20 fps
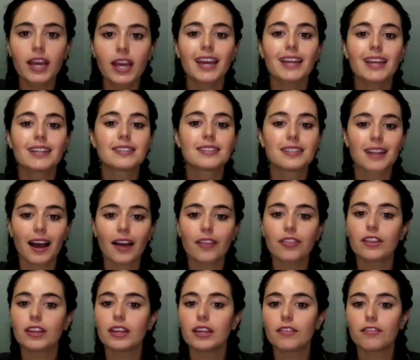it's not
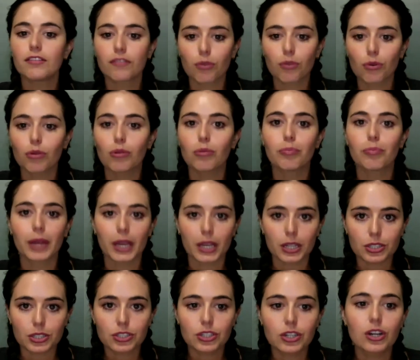the full
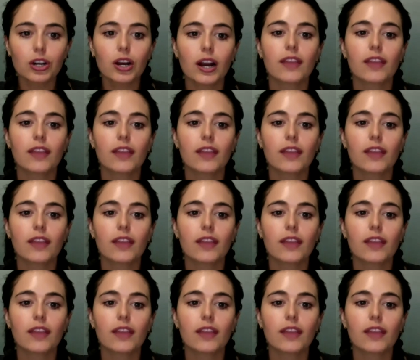picture,